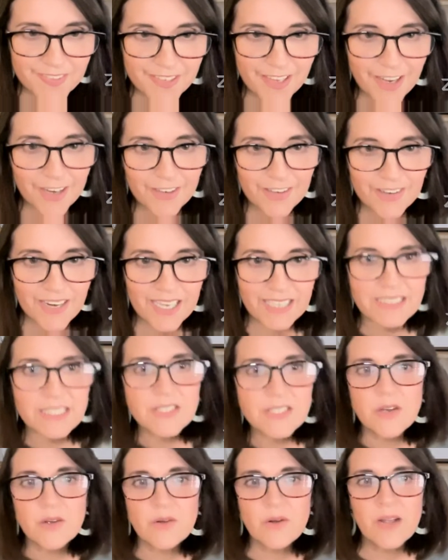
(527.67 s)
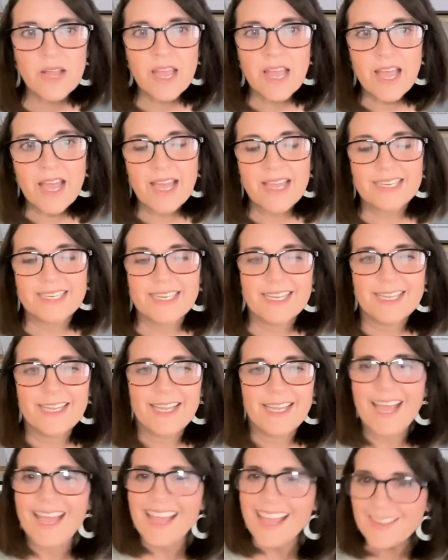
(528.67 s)
right, so
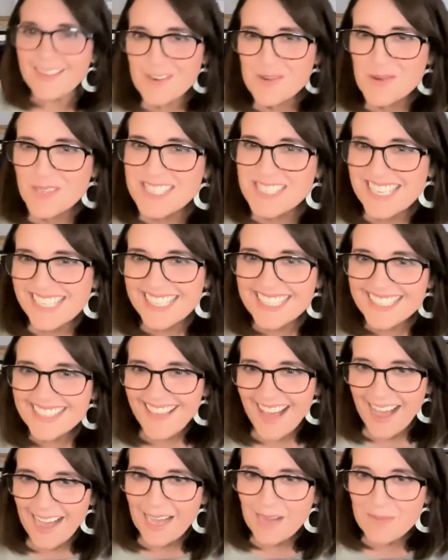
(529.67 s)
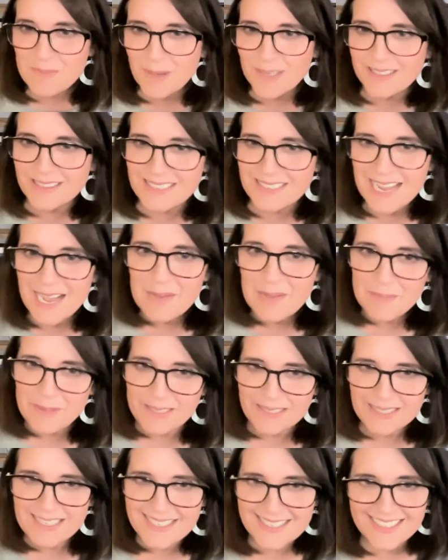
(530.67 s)
everyone's hitting the hot button
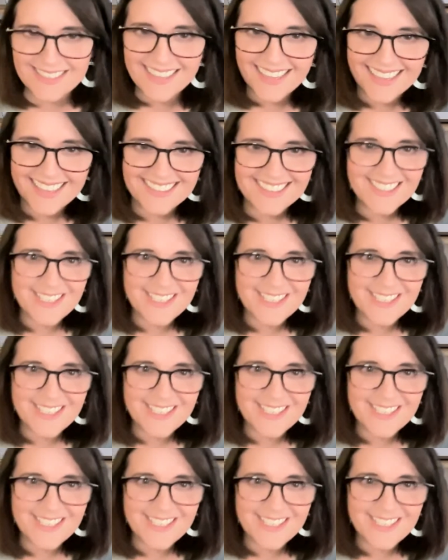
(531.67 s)
topics tonight,